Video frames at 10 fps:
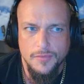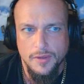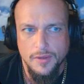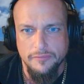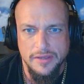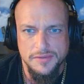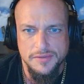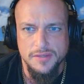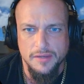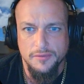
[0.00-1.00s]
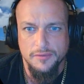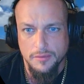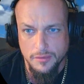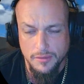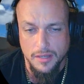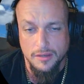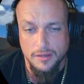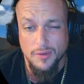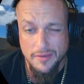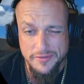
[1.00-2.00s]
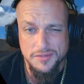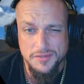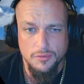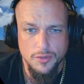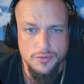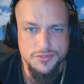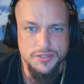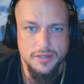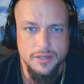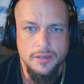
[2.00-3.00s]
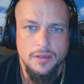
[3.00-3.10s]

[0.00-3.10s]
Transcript: advanced stuff, crevice corrosion,